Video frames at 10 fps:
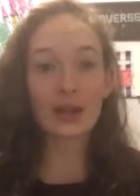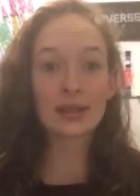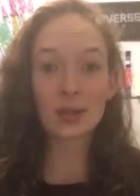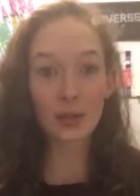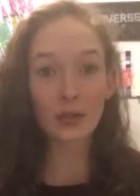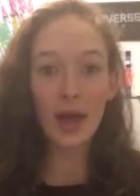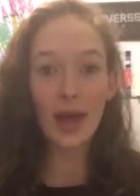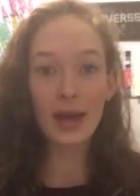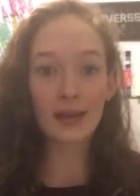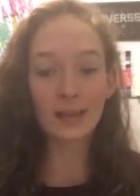thing's still
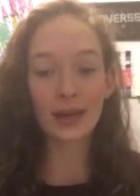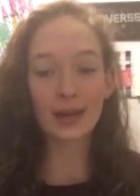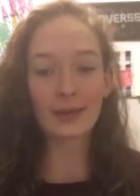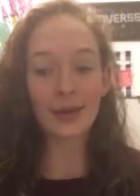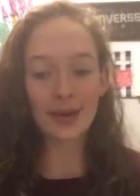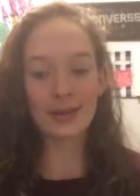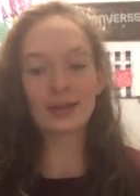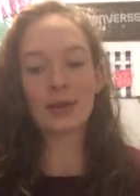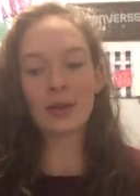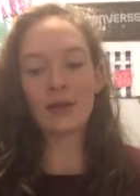red. I'm like, oh my
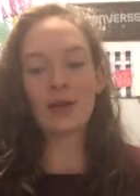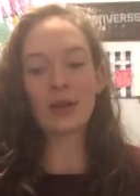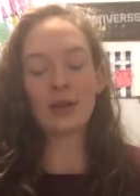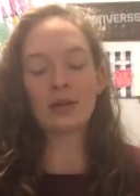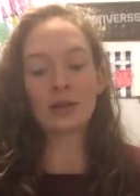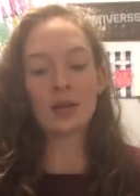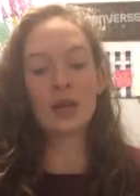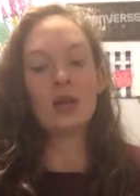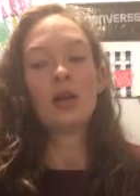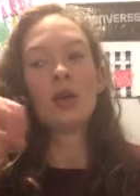god. So I finally just
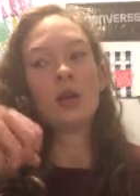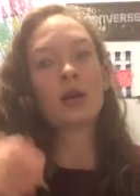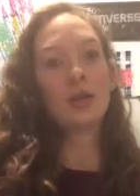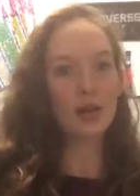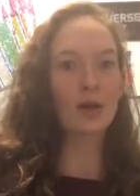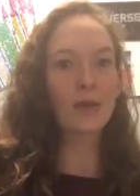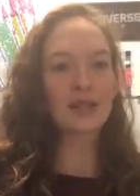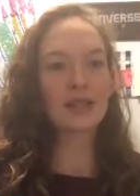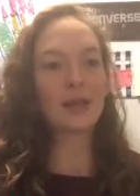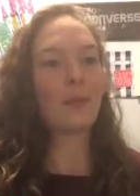click on my
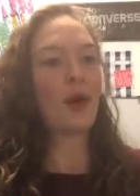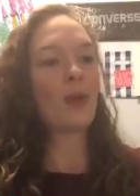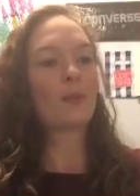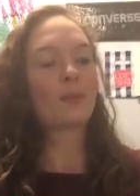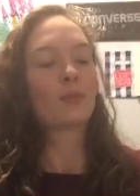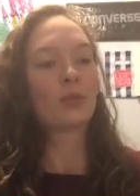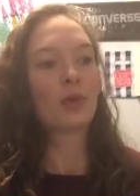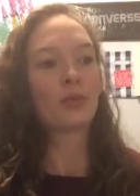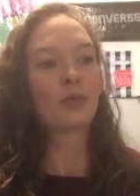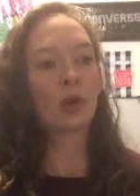seatbelt,
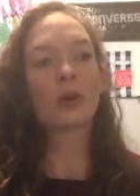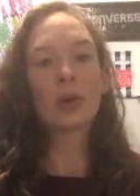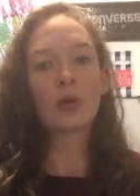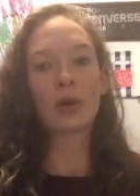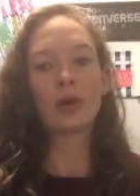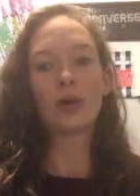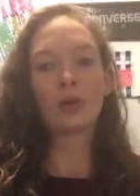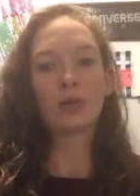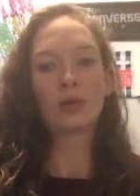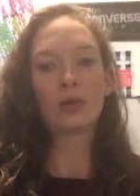roll up my
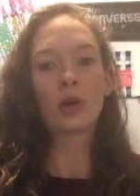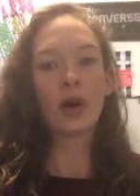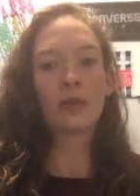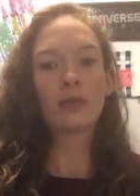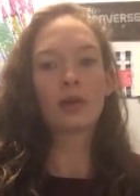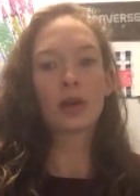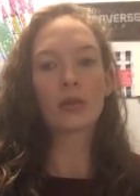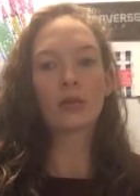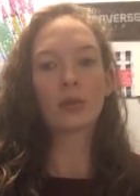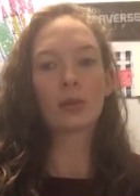window. No, I don't even think I
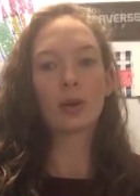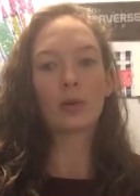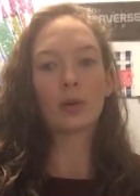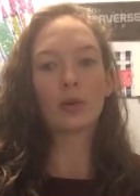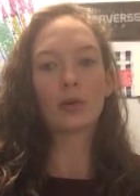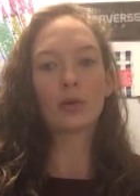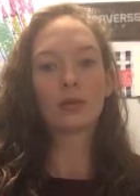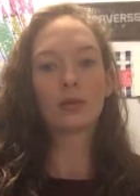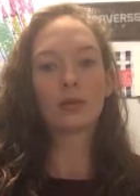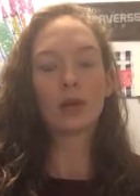roll up my window.
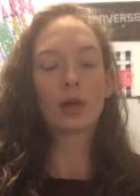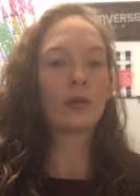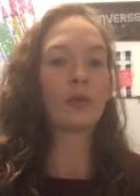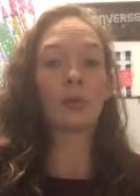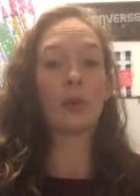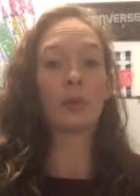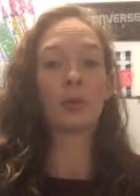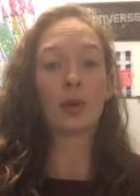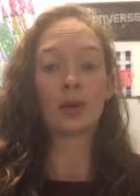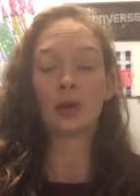I don't even remember
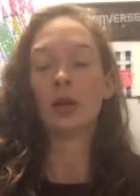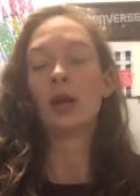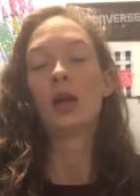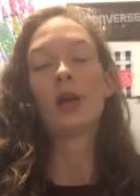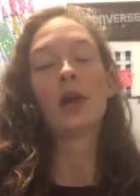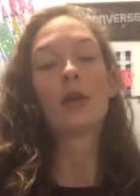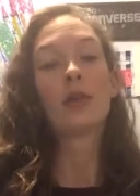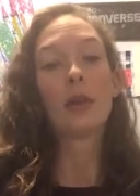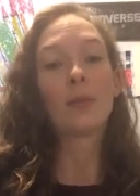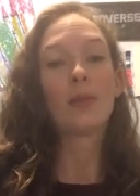what I did.
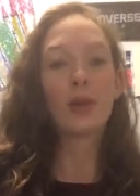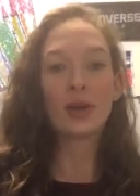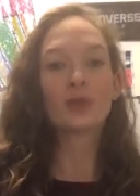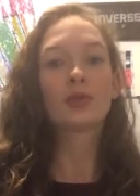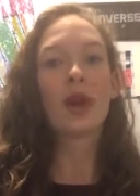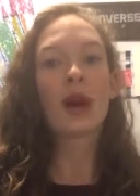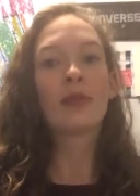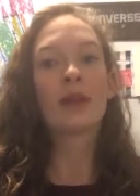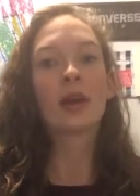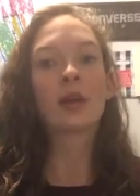And then I put it in
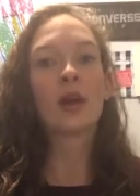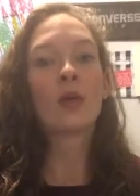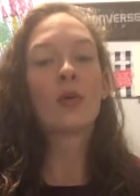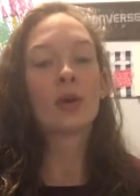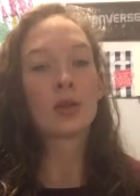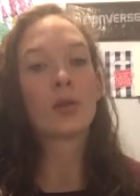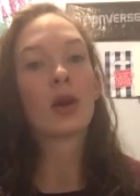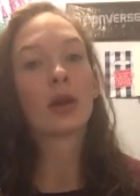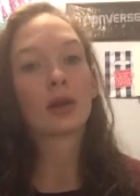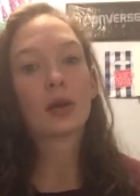drive and I go in the
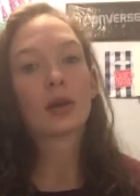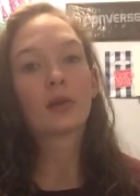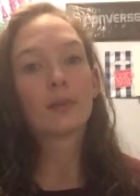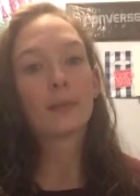parking lot